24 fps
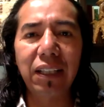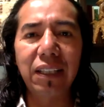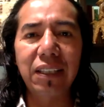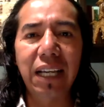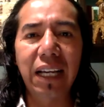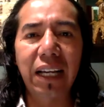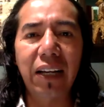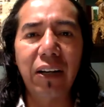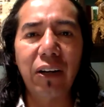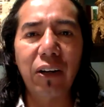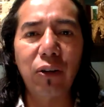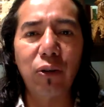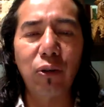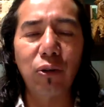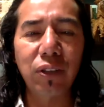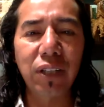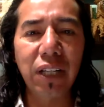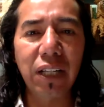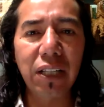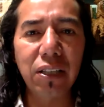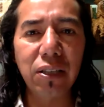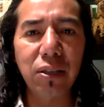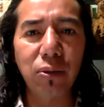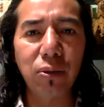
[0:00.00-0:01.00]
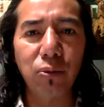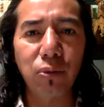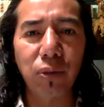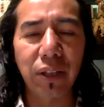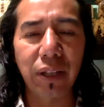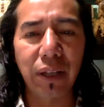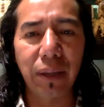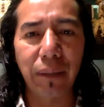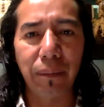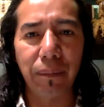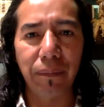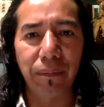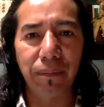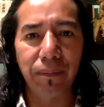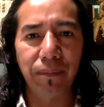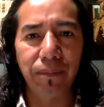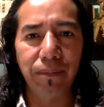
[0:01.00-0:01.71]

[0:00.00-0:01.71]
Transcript: sacred connection with them.